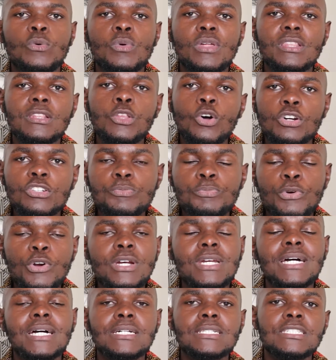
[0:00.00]
with locked
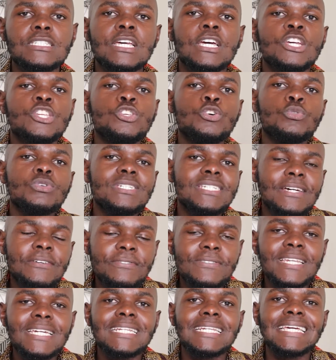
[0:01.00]
products, you will
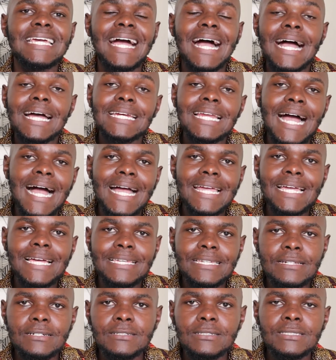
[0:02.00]
definitely earn higher
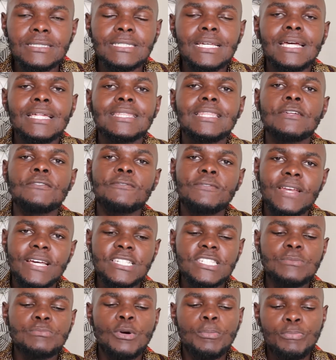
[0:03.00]
yields than
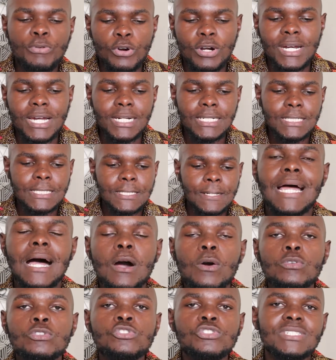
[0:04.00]
flexible products.
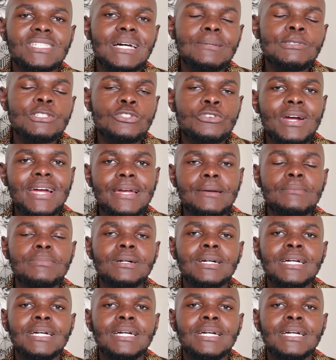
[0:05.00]
Now, to subscribe,